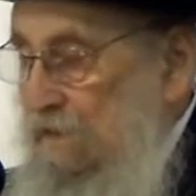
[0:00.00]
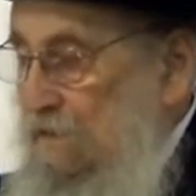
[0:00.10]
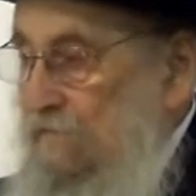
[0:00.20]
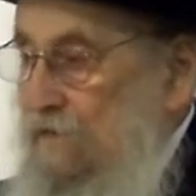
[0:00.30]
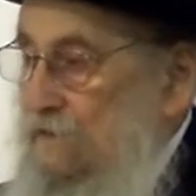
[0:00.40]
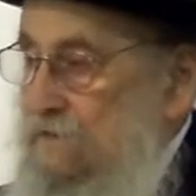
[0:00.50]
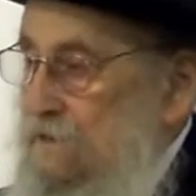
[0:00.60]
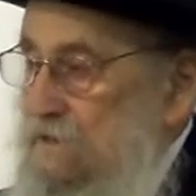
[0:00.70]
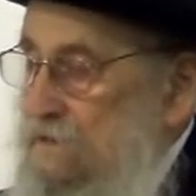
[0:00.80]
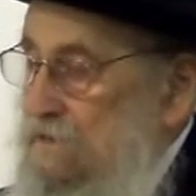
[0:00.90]
And of course,
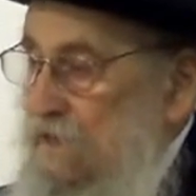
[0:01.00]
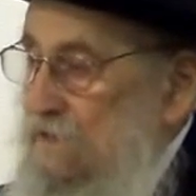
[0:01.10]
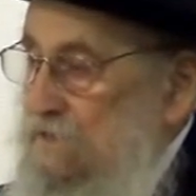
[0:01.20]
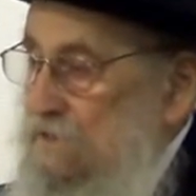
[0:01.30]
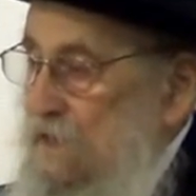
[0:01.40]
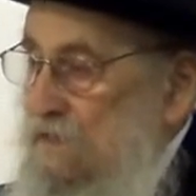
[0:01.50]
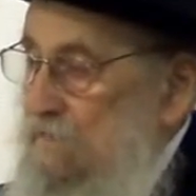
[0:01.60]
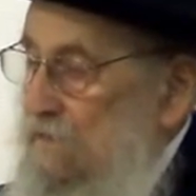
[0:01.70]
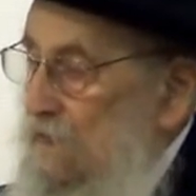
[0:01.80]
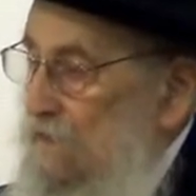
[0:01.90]
that's a strange
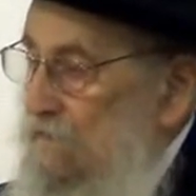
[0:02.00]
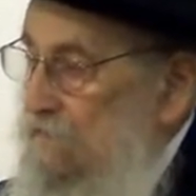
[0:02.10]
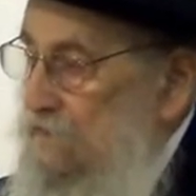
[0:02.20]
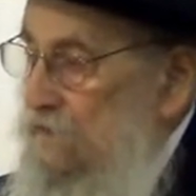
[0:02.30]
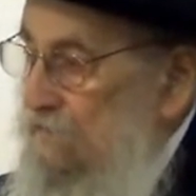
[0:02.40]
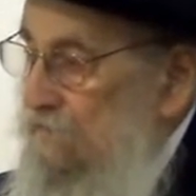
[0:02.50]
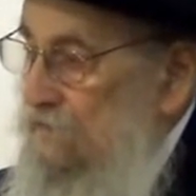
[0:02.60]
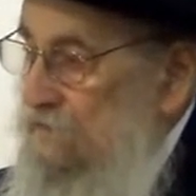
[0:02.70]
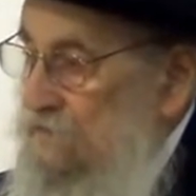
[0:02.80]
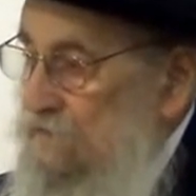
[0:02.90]
statement on the
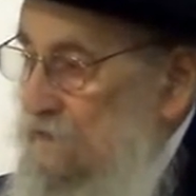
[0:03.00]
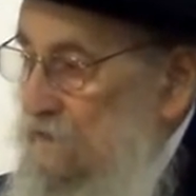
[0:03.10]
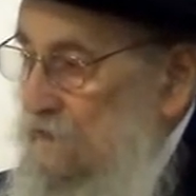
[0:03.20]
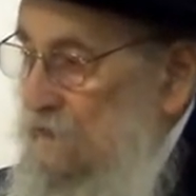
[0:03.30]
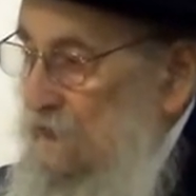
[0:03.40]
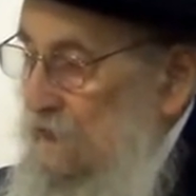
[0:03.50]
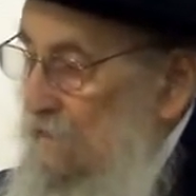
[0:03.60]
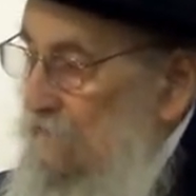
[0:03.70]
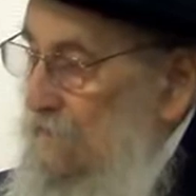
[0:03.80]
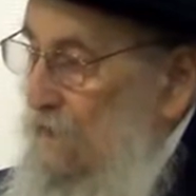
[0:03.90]
surface.
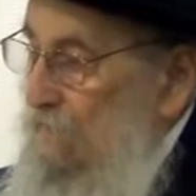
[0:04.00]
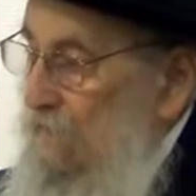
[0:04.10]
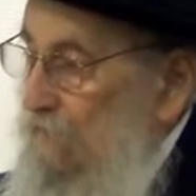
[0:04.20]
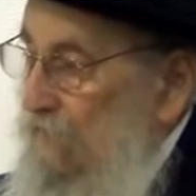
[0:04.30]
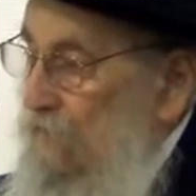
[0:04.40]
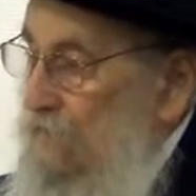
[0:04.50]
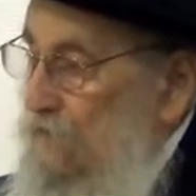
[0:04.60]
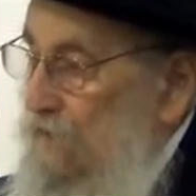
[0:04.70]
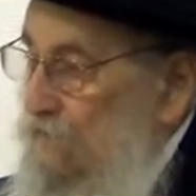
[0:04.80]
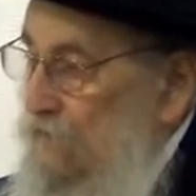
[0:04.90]
Before
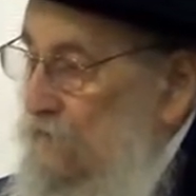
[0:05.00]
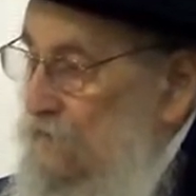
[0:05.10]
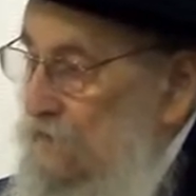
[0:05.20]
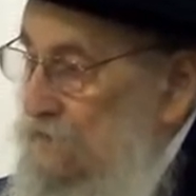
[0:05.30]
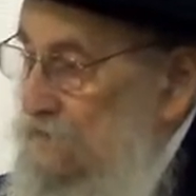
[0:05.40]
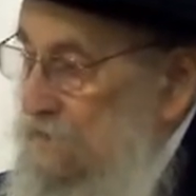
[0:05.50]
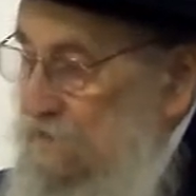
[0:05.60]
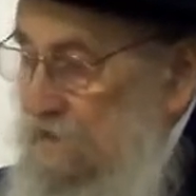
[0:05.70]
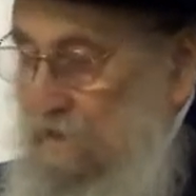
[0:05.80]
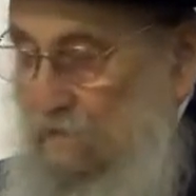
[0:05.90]
the world
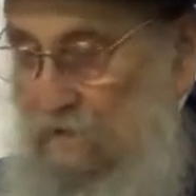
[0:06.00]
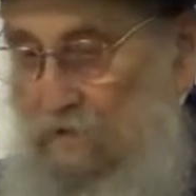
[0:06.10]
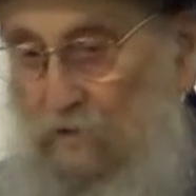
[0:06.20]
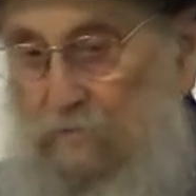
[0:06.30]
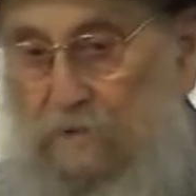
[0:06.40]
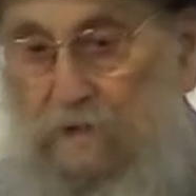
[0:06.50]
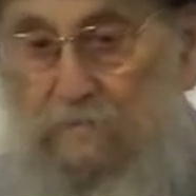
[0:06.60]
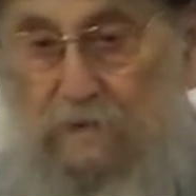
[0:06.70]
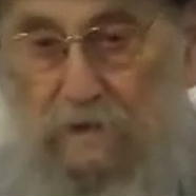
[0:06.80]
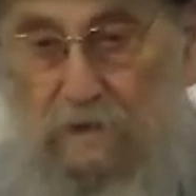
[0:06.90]
existed, there were no
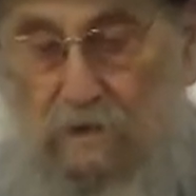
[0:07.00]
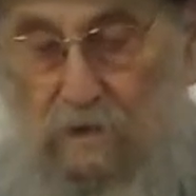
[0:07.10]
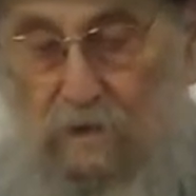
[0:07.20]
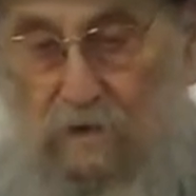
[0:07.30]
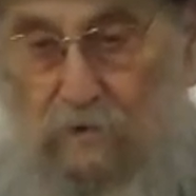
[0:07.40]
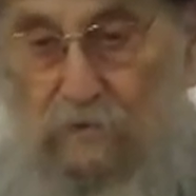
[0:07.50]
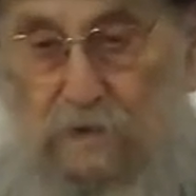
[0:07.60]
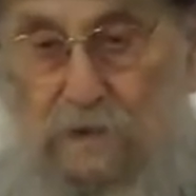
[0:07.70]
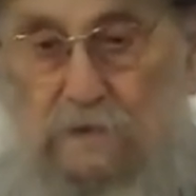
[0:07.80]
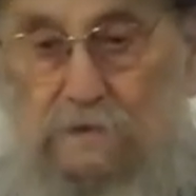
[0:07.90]
people. Who
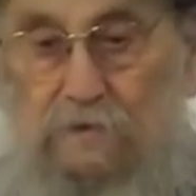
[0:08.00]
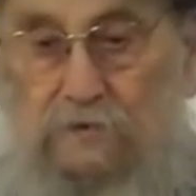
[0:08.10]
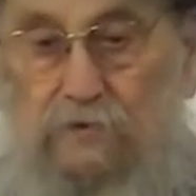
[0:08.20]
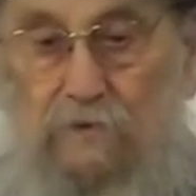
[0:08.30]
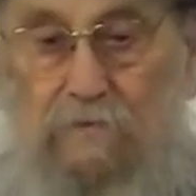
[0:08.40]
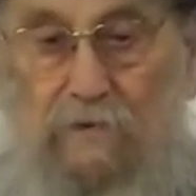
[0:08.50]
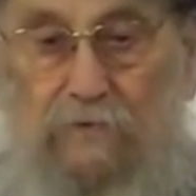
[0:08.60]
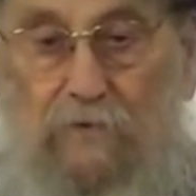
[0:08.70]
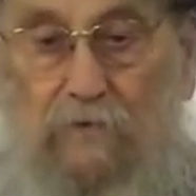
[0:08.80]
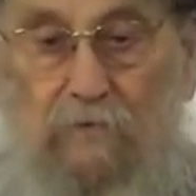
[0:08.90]
needs a tshuva?
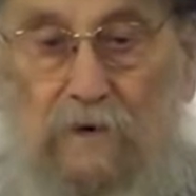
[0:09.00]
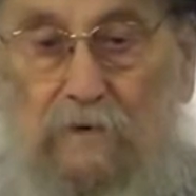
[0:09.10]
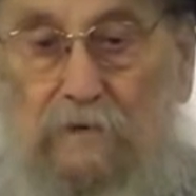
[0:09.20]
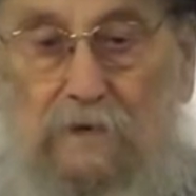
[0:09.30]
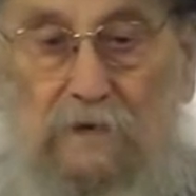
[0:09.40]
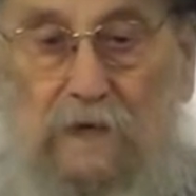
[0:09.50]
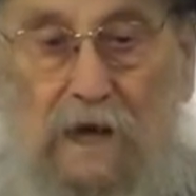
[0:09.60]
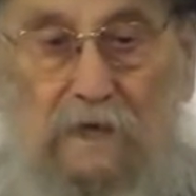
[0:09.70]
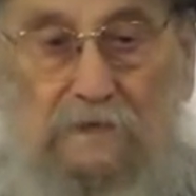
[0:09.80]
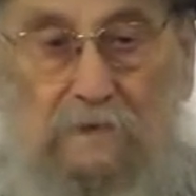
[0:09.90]
For who will need the
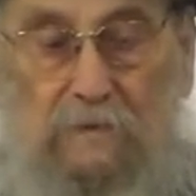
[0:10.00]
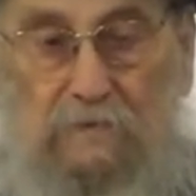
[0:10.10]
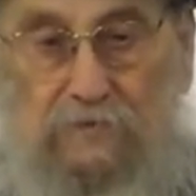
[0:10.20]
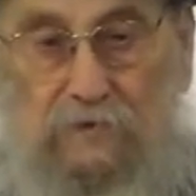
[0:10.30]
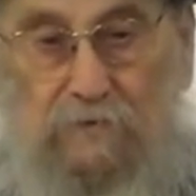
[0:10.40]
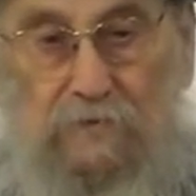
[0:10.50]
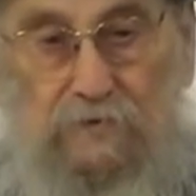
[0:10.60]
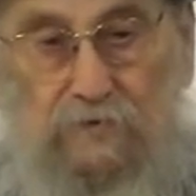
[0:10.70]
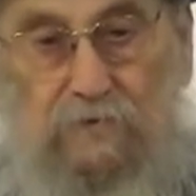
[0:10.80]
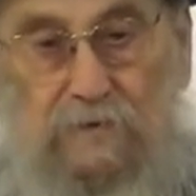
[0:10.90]
concept of tshuva?
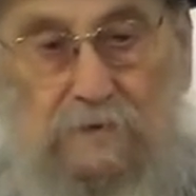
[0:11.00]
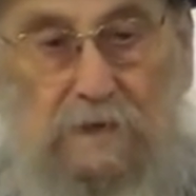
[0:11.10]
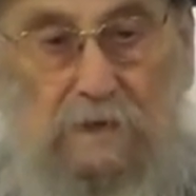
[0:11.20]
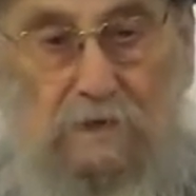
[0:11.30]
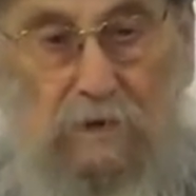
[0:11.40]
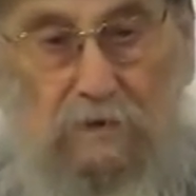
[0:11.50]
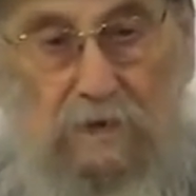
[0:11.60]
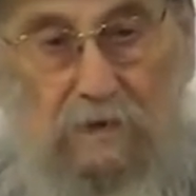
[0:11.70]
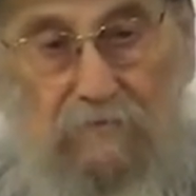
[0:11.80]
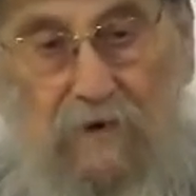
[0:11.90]
Tshuva is needed
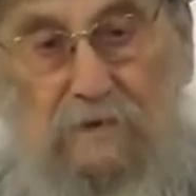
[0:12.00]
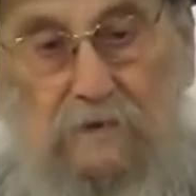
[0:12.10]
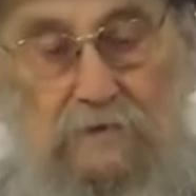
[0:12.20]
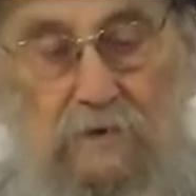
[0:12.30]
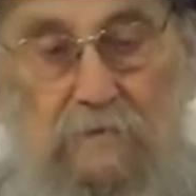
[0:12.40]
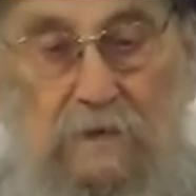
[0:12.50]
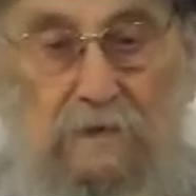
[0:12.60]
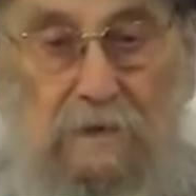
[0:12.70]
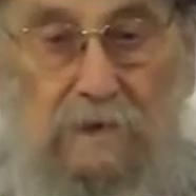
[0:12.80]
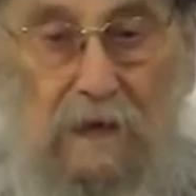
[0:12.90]
only if one is committed
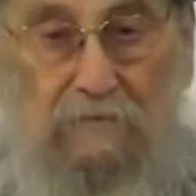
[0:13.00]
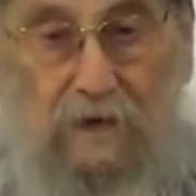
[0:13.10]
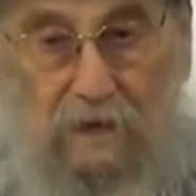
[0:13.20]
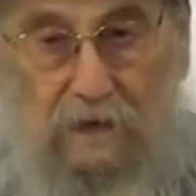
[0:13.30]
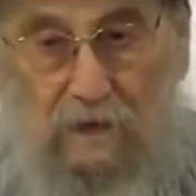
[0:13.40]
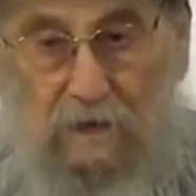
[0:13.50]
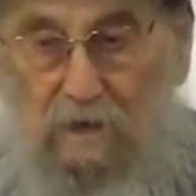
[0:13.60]
in Avera.